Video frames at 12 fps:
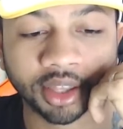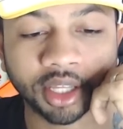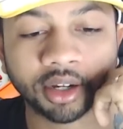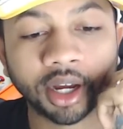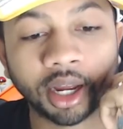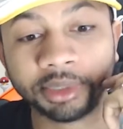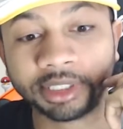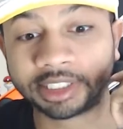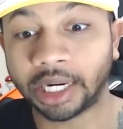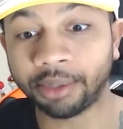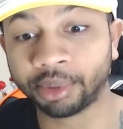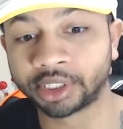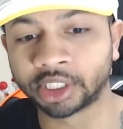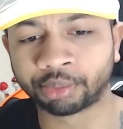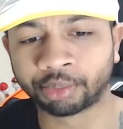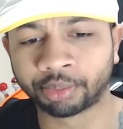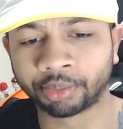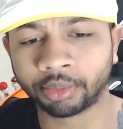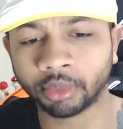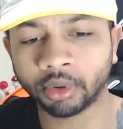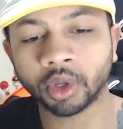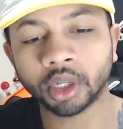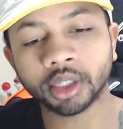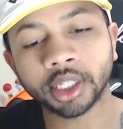I mean, Cypress is,
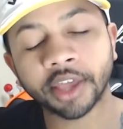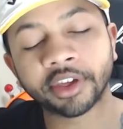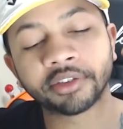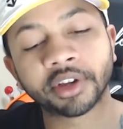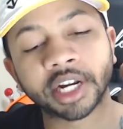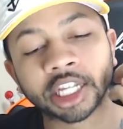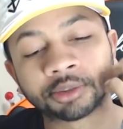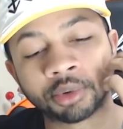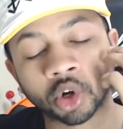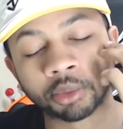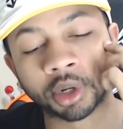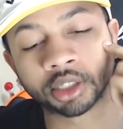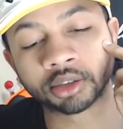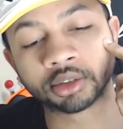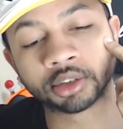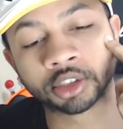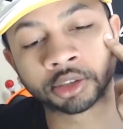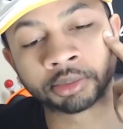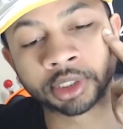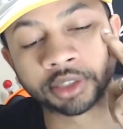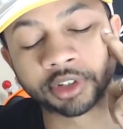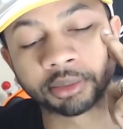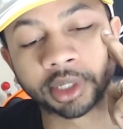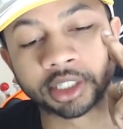well, yeah, they're not Pokemon
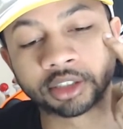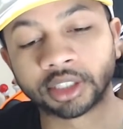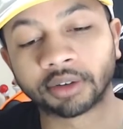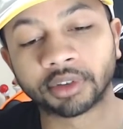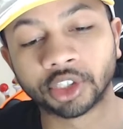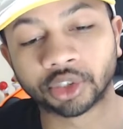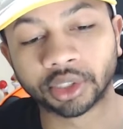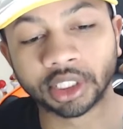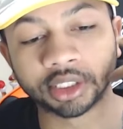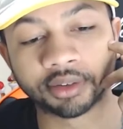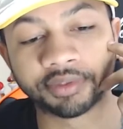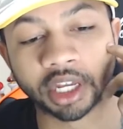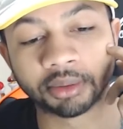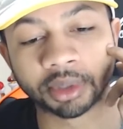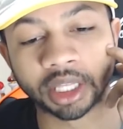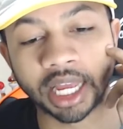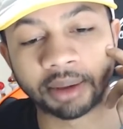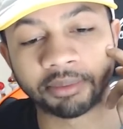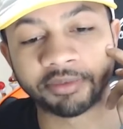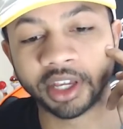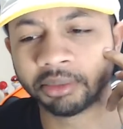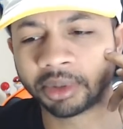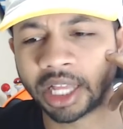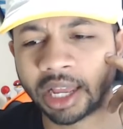specific because they're definitely trees. Venom Clap
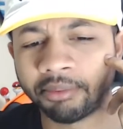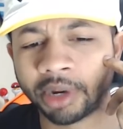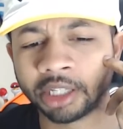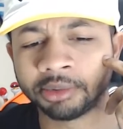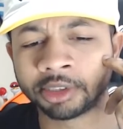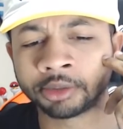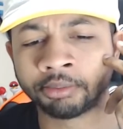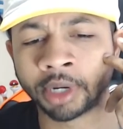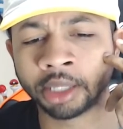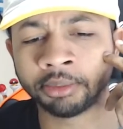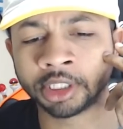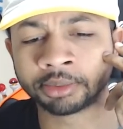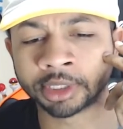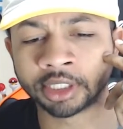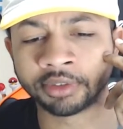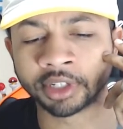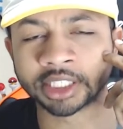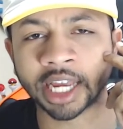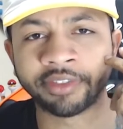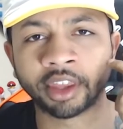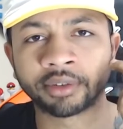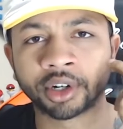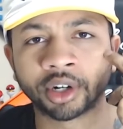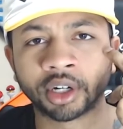might be specific because I
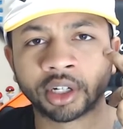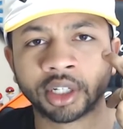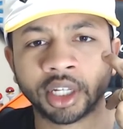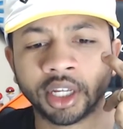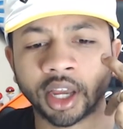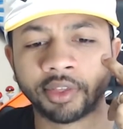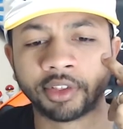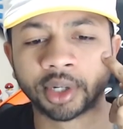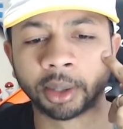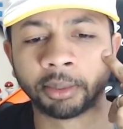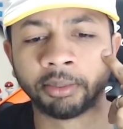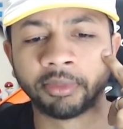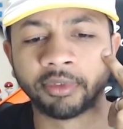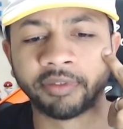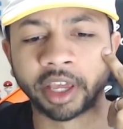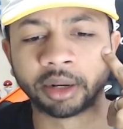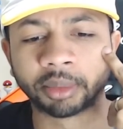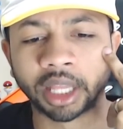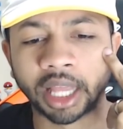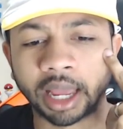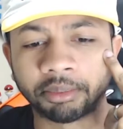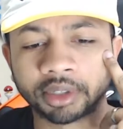never heard of the term Venom Clap.